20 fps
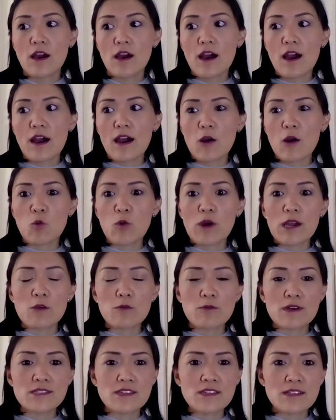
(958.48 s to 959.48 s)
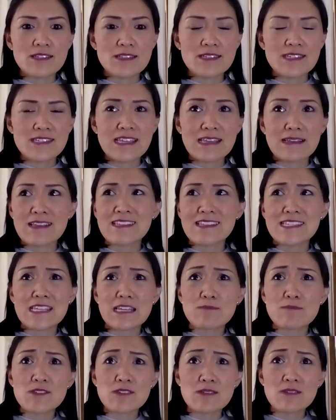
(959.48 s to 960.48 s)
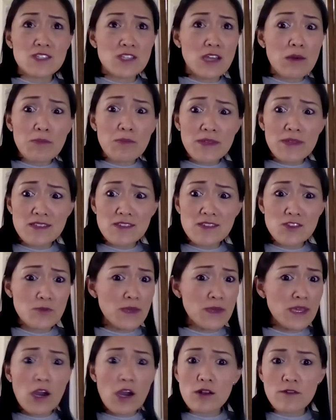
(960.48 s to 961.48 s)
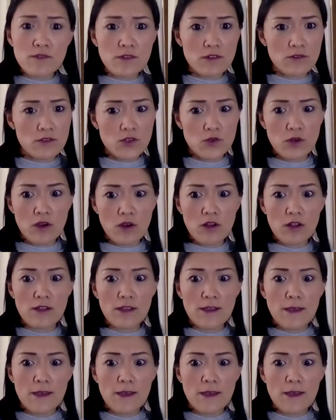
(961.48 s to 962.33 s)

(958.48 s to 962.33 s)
Why was it seems in some places to be out of control?